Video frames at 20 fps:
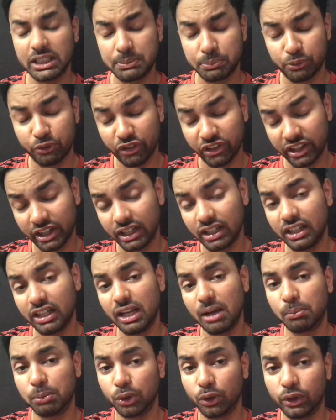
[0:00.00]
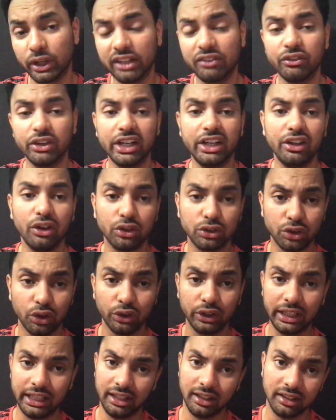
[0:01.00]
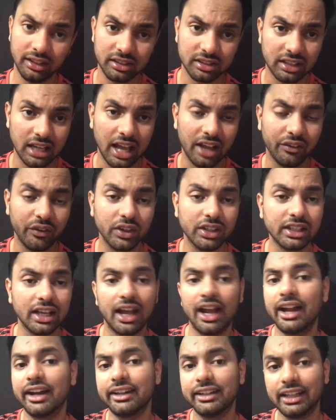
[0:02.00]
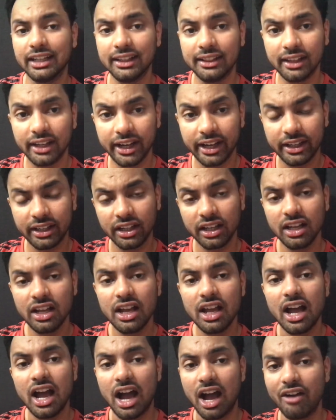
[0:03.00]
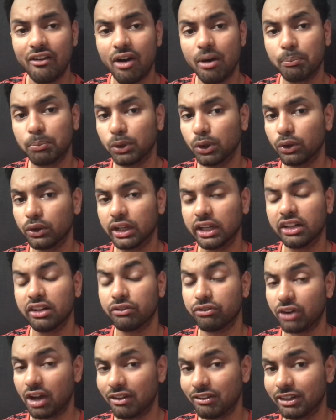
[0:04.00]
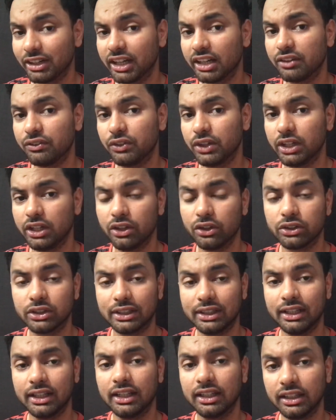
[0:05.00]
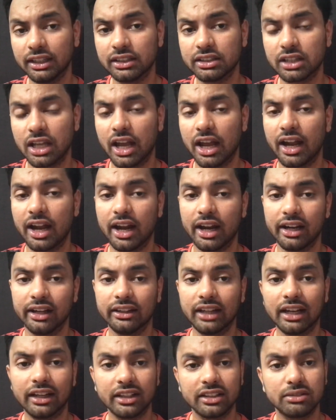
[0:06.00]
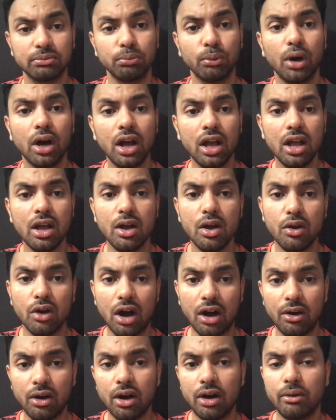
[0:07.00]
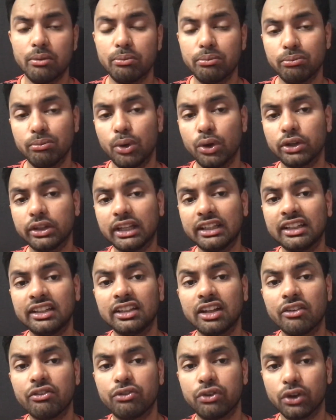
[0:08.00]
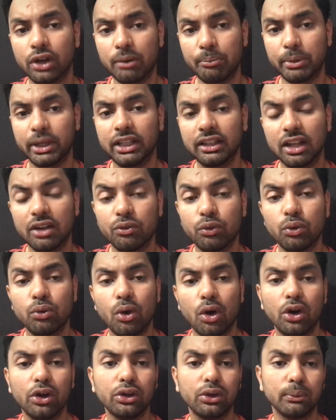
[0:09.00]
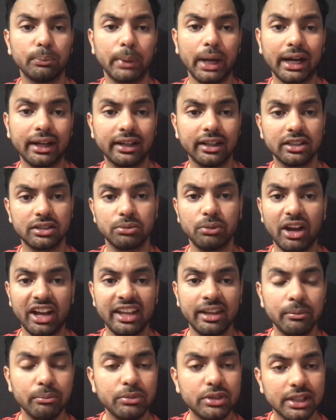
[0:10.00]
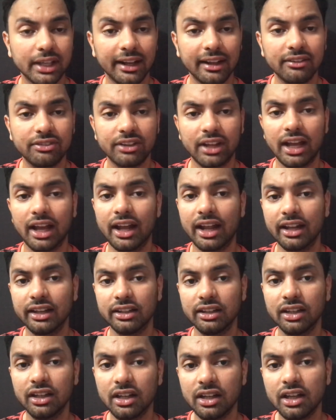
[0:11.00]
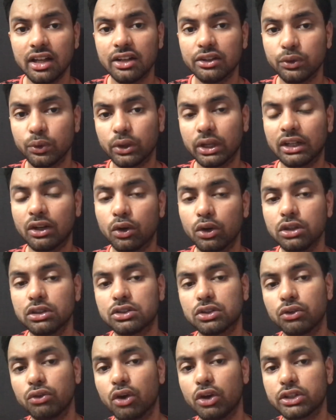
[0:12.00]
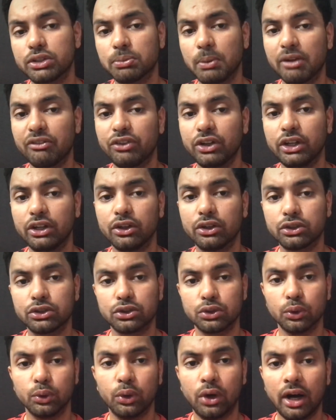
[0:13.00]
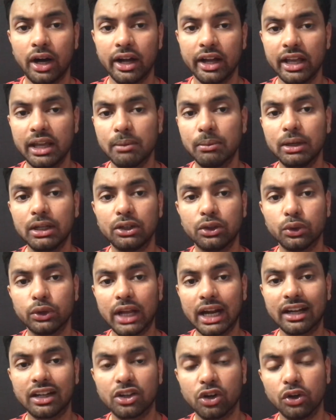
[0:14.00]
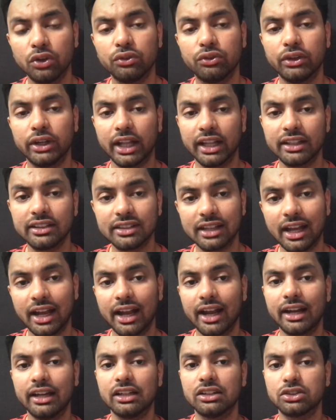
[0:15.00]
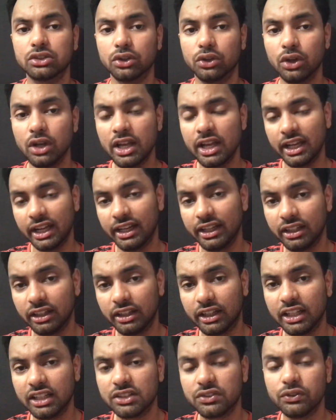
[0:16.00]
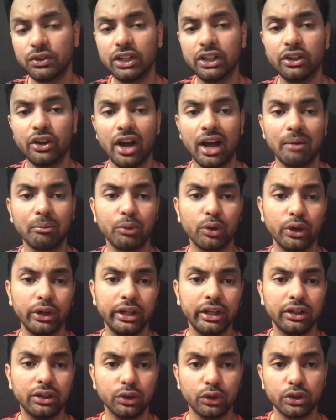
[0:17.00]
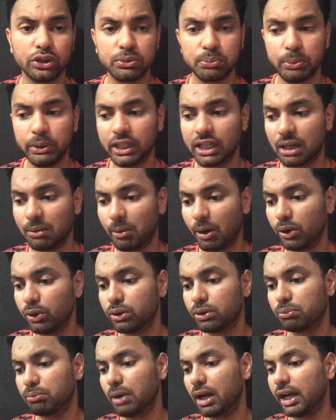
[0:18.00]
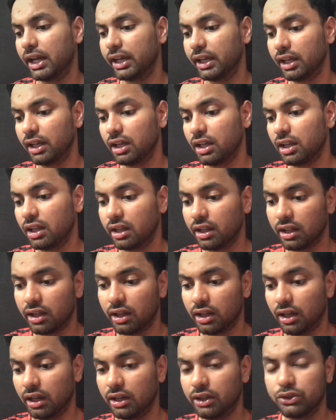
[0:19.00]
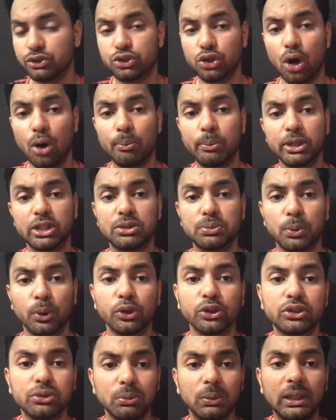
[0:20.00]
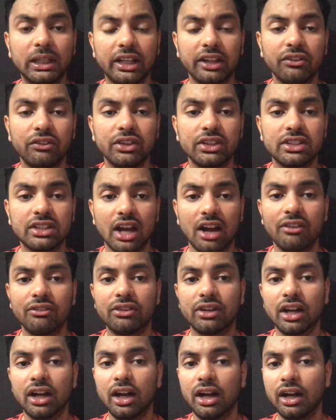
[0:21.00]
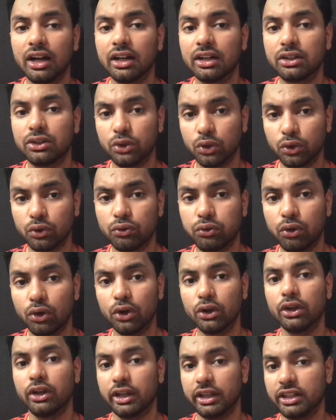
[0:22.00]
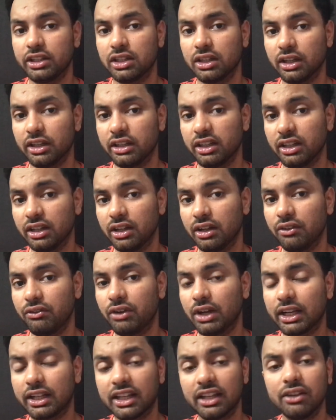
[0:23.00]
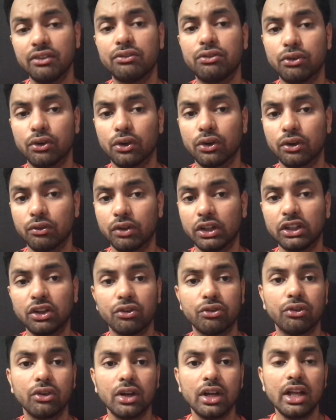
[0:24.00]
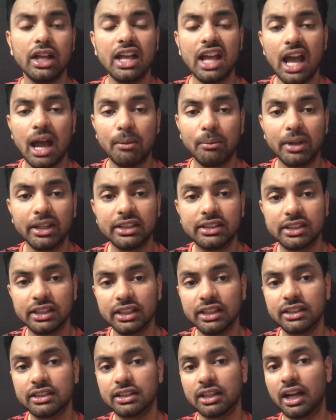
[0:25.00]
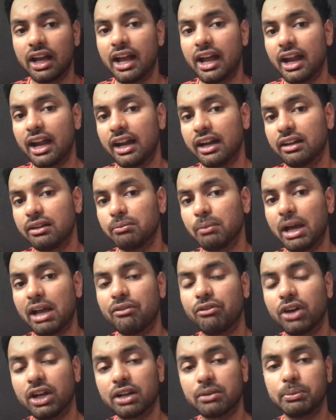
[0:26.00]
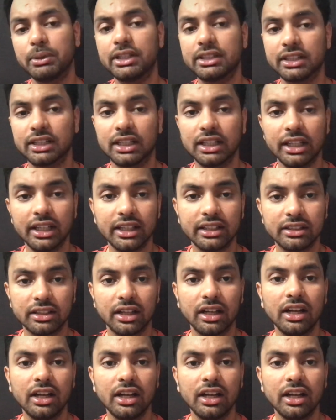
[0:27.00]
frequently uploading videos of English language, and till date I've uploaded 500 videos in English, and that is more than enough for a beginner who want to practice by himself. And you can also watch my videos to able to get confidence. And so in this video I'm going to speak about my job responsibility which I've took for working for one of MNCs, and my work basically is